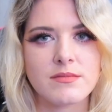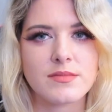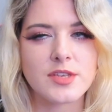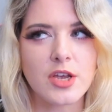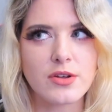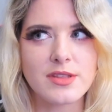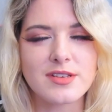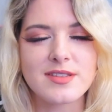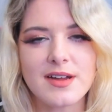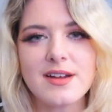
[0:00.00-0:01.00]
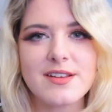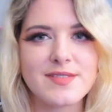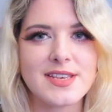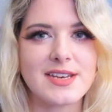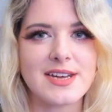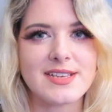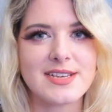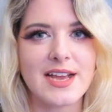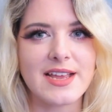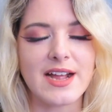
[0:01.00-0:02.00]
So the start of C9's
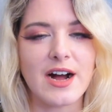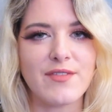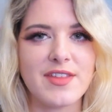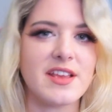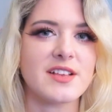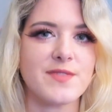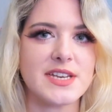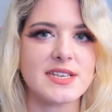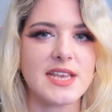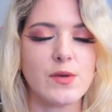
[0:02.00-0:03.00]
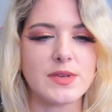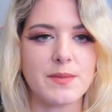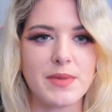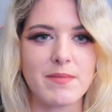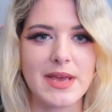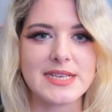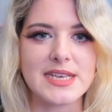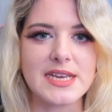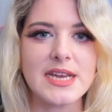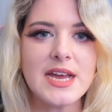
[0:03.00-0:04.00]
attacking half, I think it's fair to say, was a bit
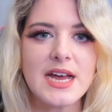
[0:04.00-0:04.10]
messy.